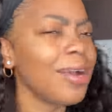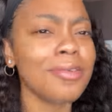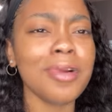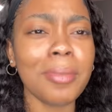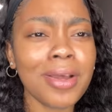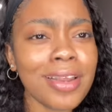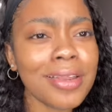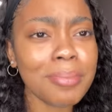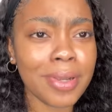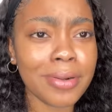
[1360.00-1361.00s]
ramon
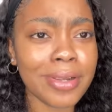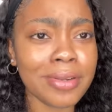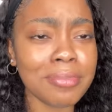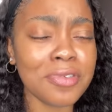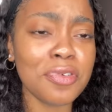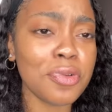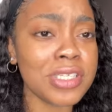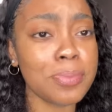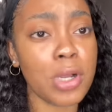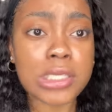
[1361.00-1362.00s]
and perry the food
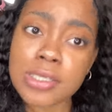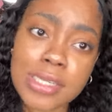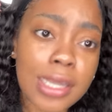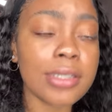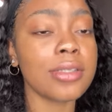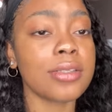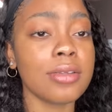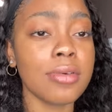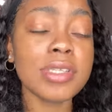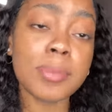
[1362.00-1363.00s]
was busting
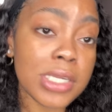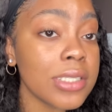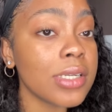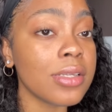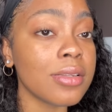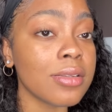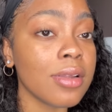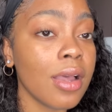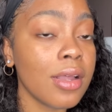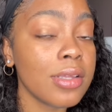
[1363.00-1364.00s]
it was busting
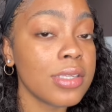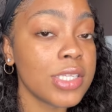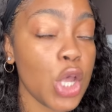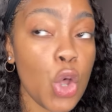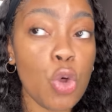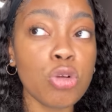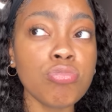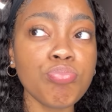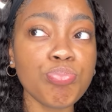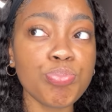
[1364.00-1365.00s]

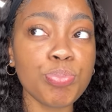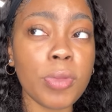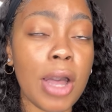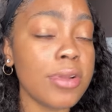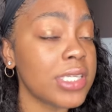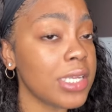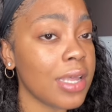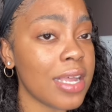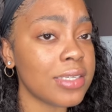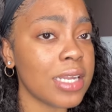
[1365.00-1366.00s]
so i will see you
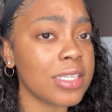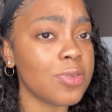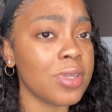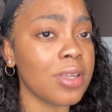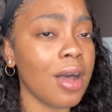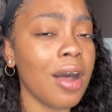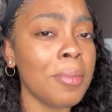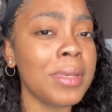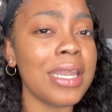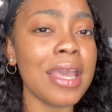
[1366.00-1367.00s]
guys next week
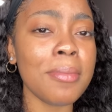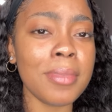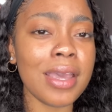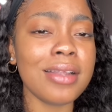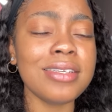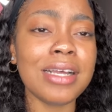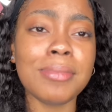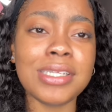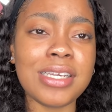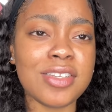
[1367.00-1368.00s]
um dm me and tell
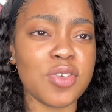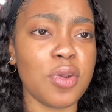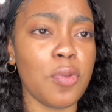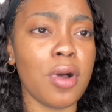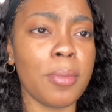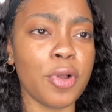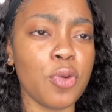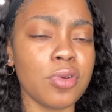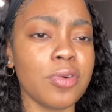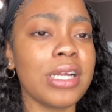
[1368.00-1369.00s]
me things on what i'm gonna
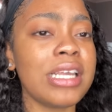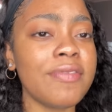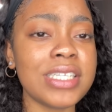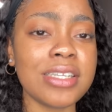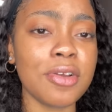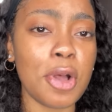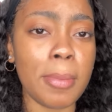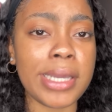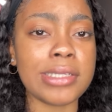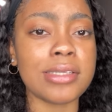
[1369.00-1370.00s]
cook or leave it in the
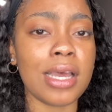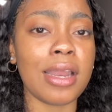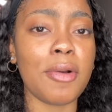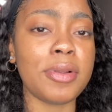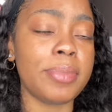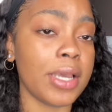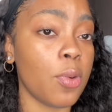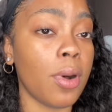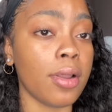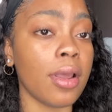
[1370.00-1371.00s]
comments and i will pick
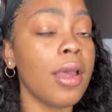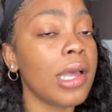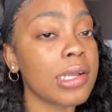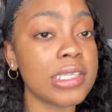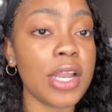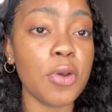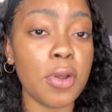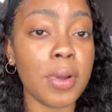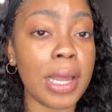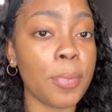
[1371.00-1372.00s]
one because i don't
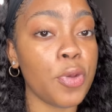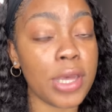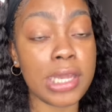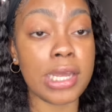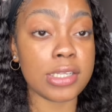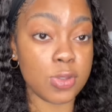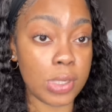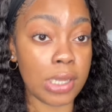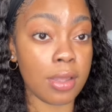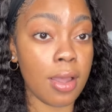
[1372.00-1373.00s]
know what i'm cooking next
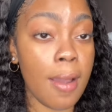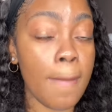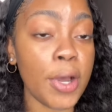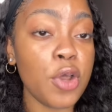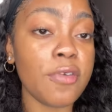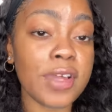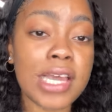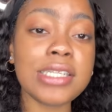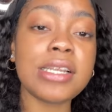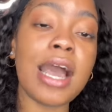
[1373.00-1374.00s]
week but don't
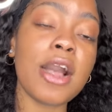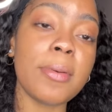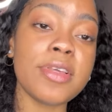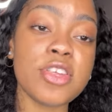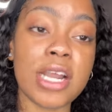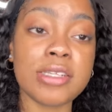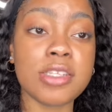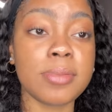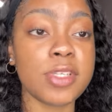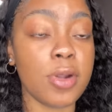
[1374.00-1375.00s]
forget to like comment share and
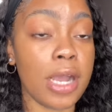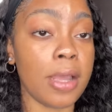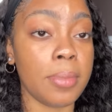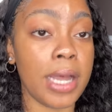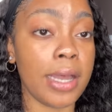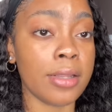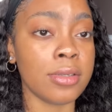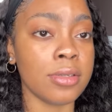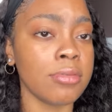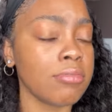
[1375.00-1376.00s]
subscribe and